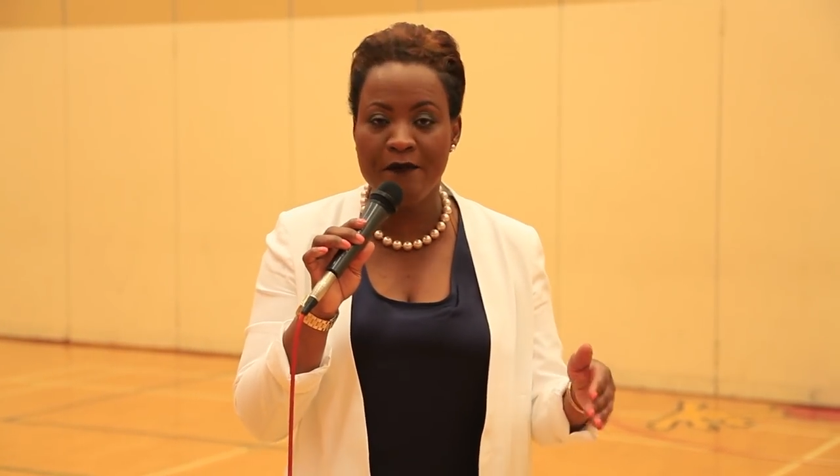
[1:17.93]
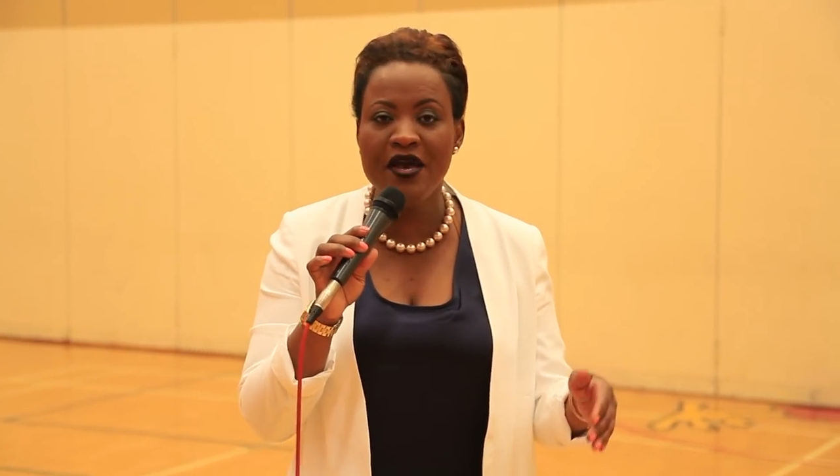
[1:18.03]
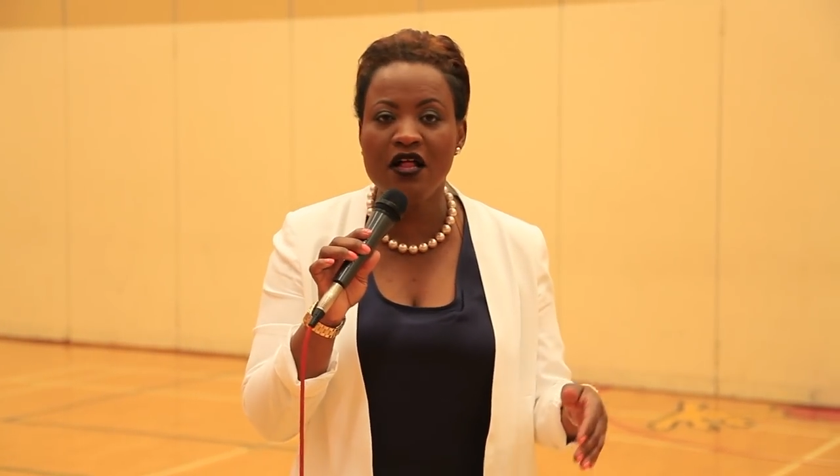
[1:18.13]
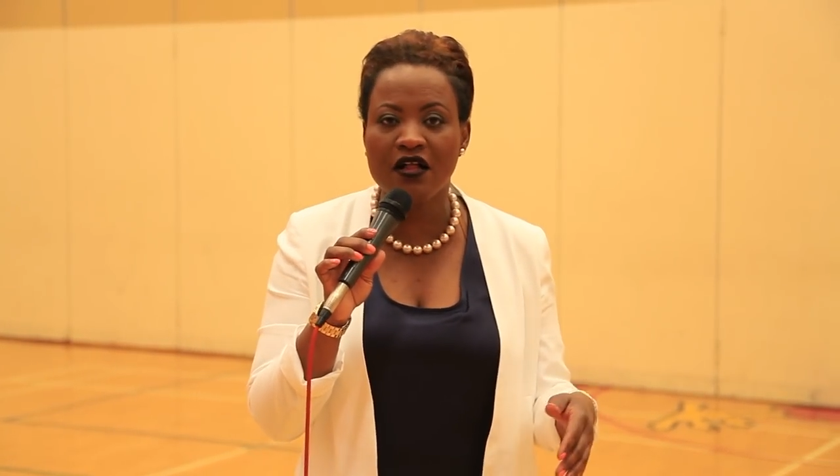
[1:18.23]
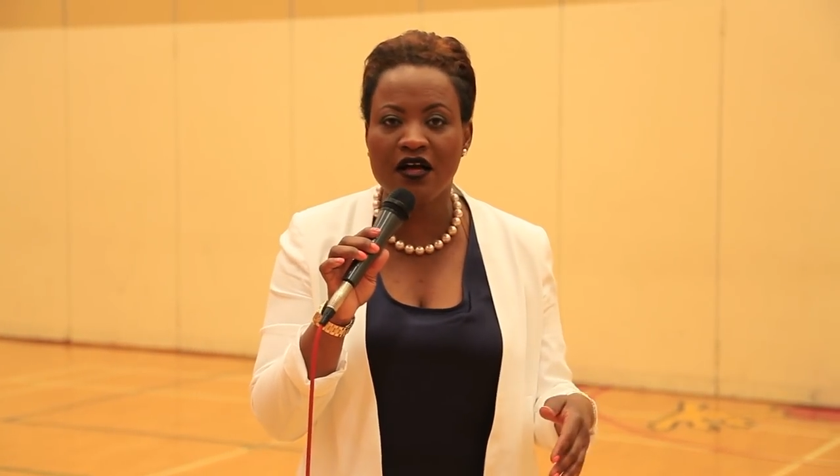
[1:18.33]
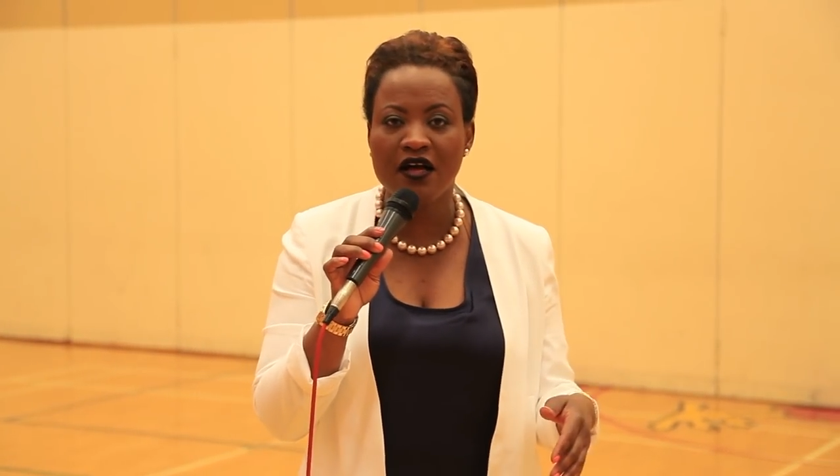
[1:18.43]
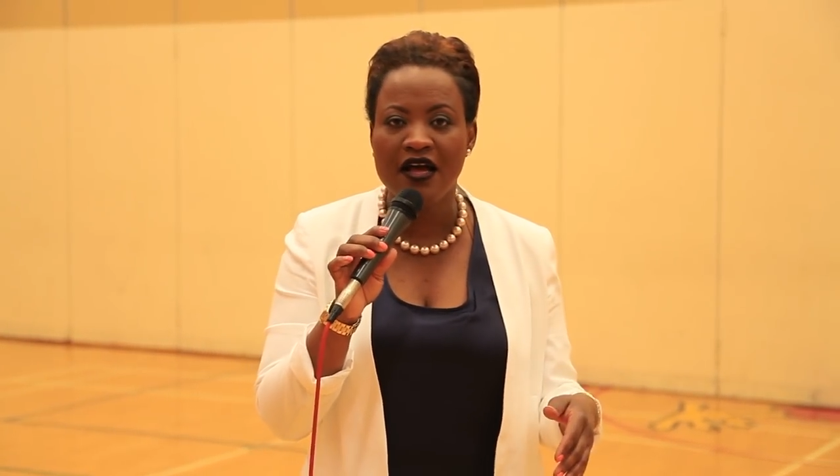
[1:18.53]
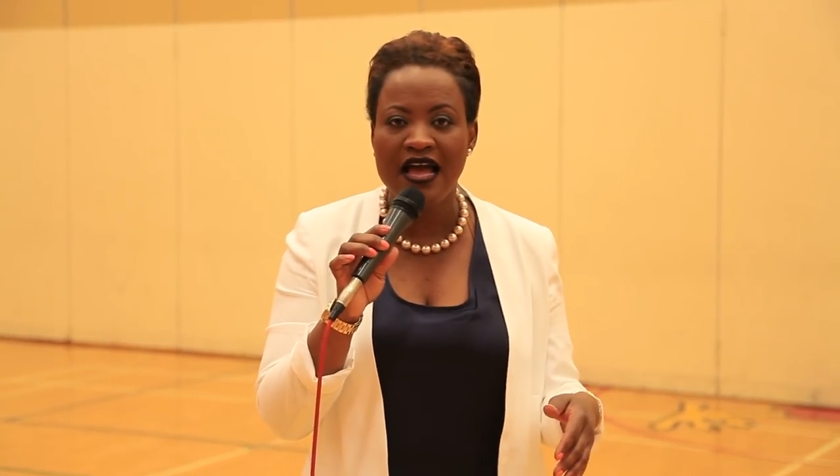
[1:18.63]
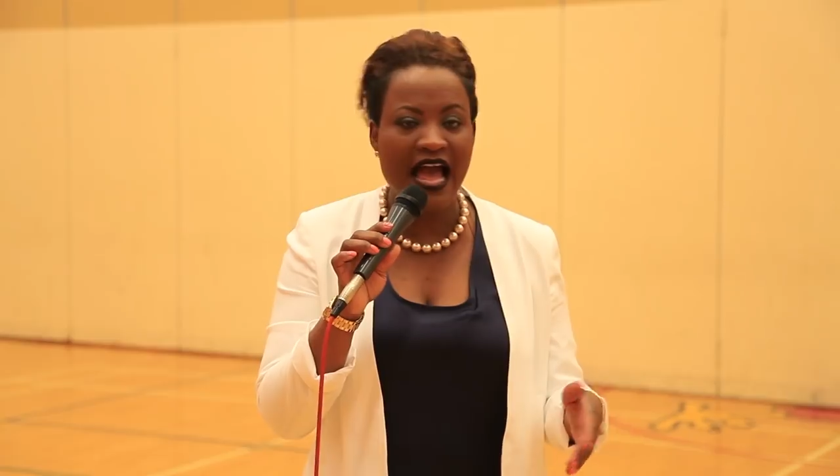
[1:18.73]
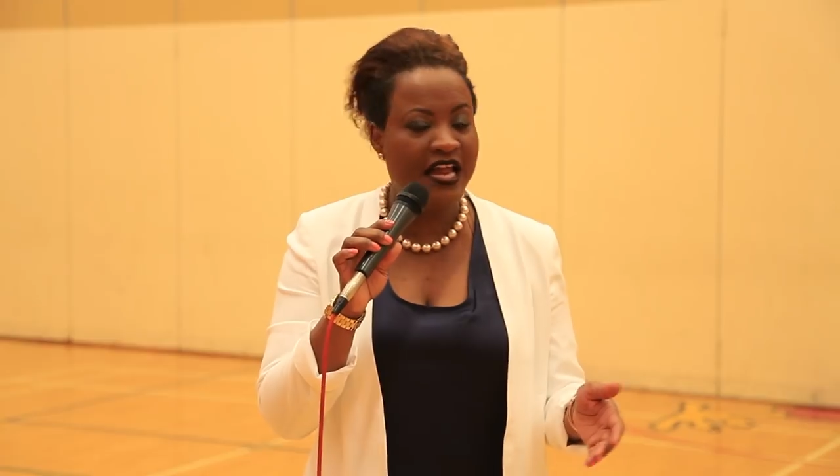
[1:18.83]
milk
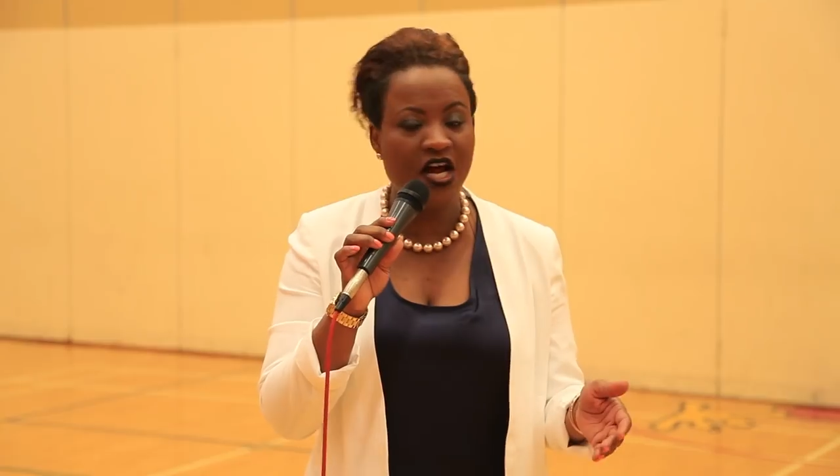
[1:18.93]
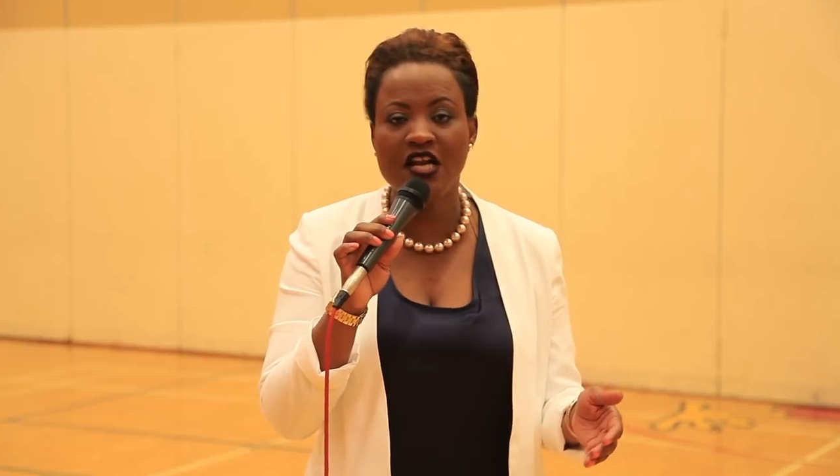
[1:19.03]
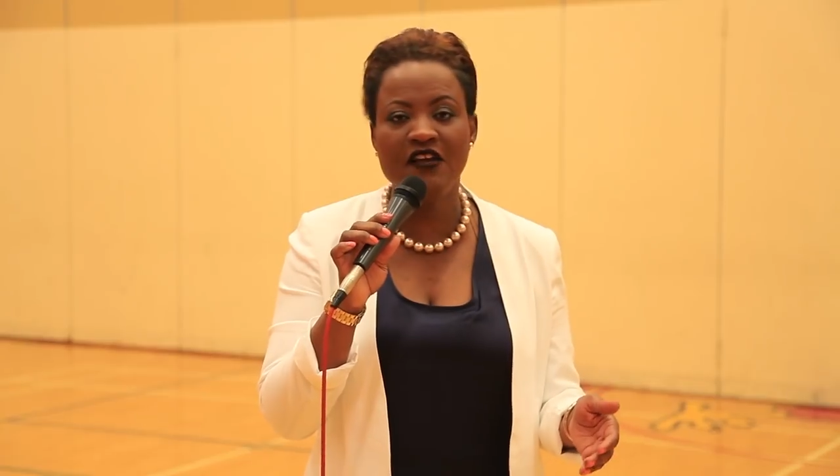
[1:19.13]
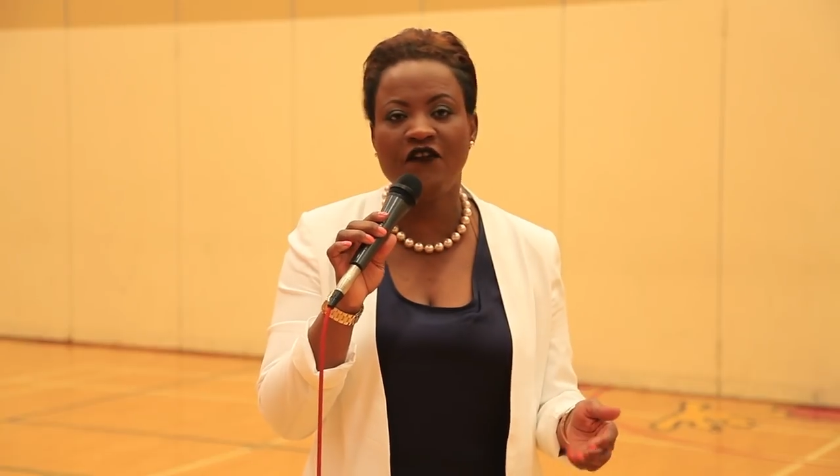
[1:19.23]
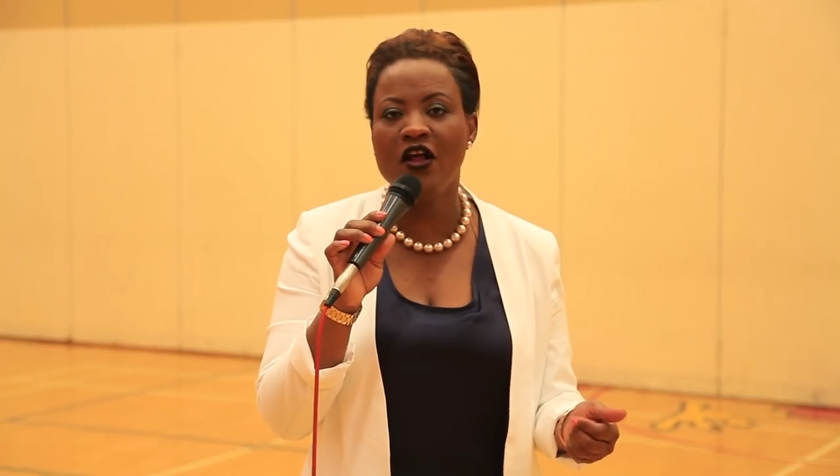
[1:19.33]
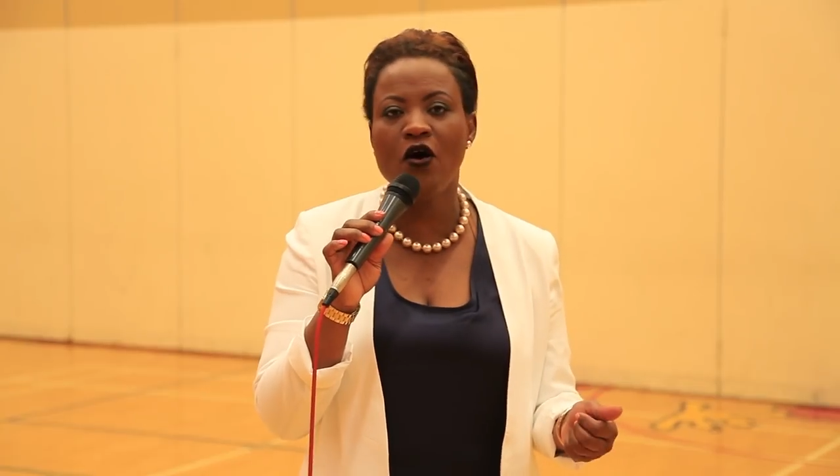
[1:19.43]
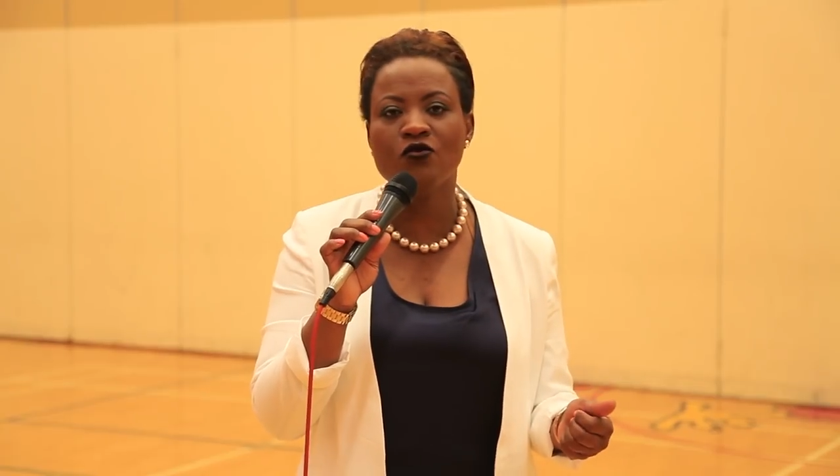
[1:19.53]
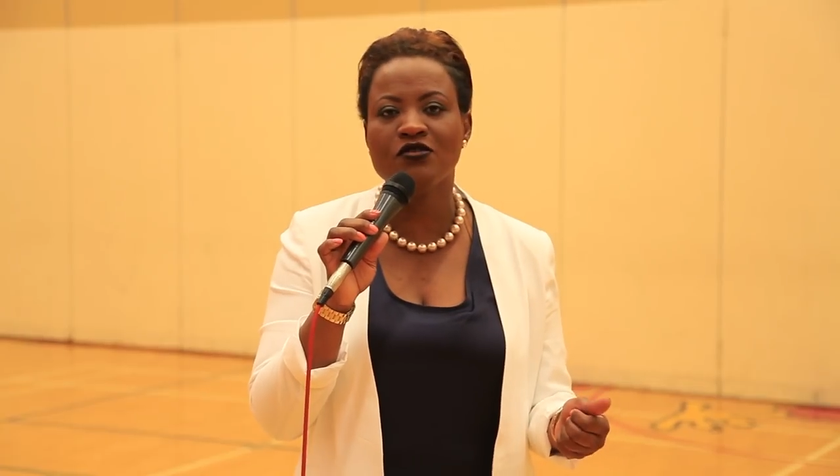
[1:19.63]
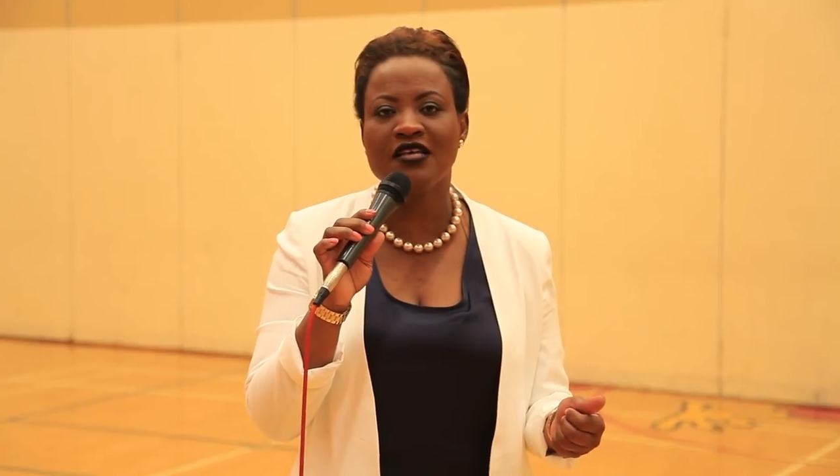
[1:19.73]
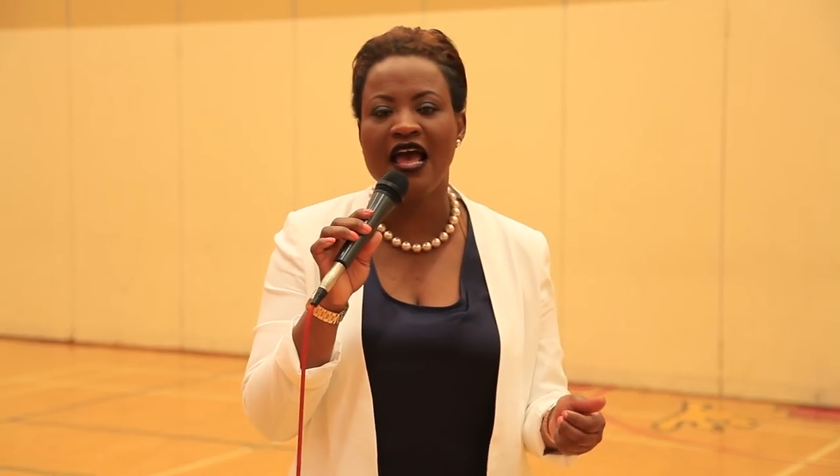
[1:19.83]
and honey
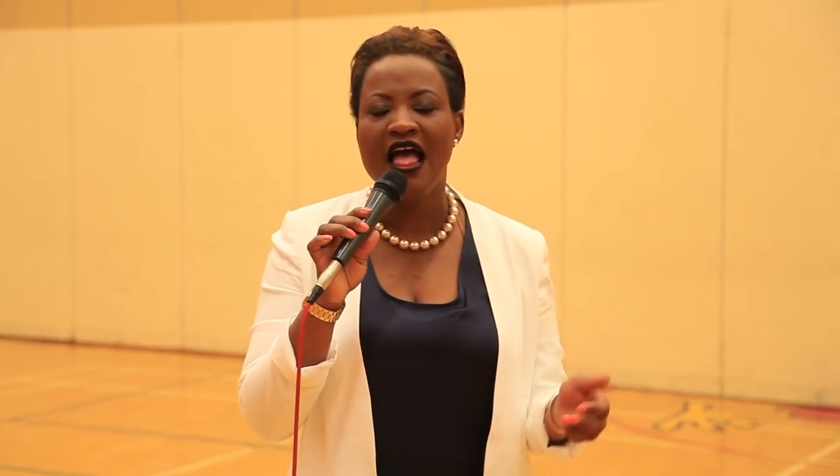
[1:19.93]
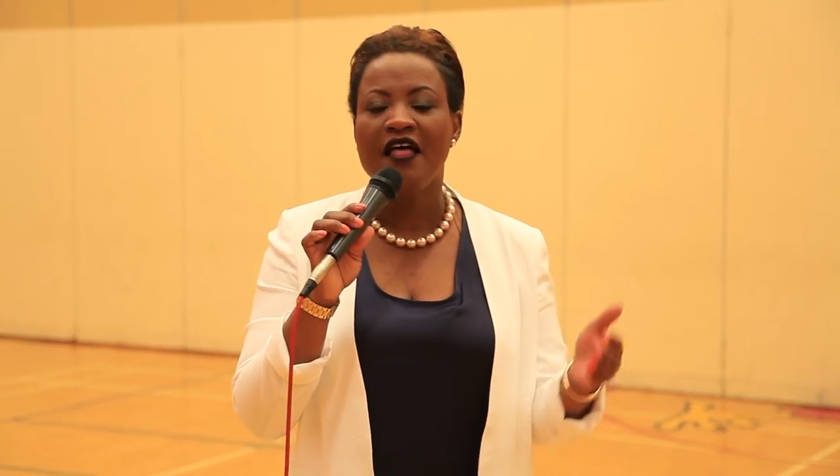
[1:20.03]
flows.